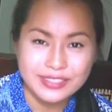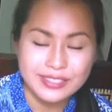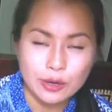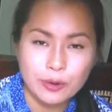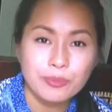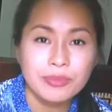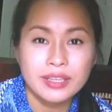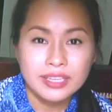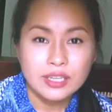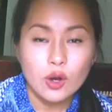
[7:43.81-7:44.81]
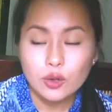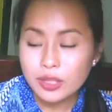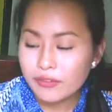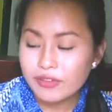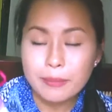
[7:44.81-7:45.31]
So hold
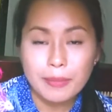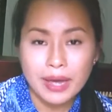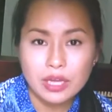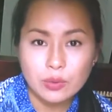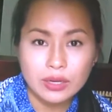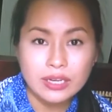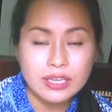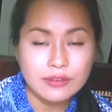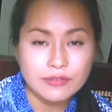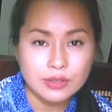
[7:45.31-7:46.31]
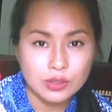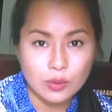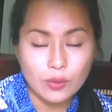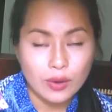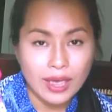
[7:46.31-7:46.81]
off on buying one if you
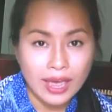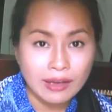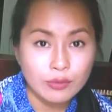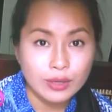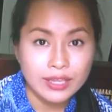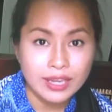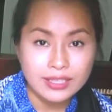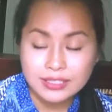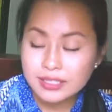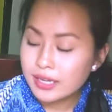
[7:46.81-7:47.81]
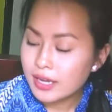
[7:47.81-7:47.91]
don't have one yet,